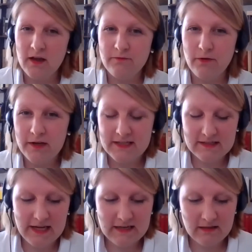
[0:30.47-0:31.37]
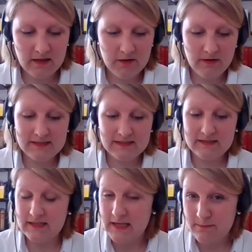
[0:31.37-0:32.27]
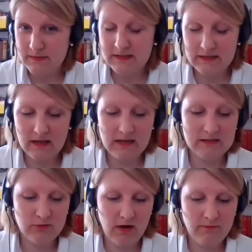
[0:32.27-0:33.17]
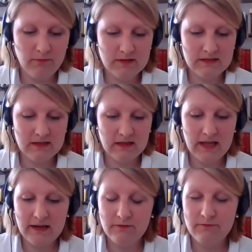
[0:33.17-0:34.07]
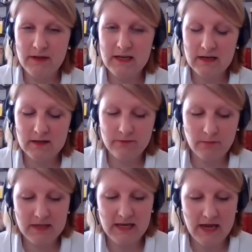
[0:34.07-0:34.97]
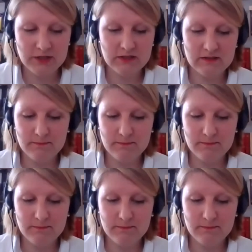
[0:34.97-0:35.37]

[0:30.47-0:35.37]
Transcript: Four years later, the US seems at least to have risen like a phoenix from the ashes,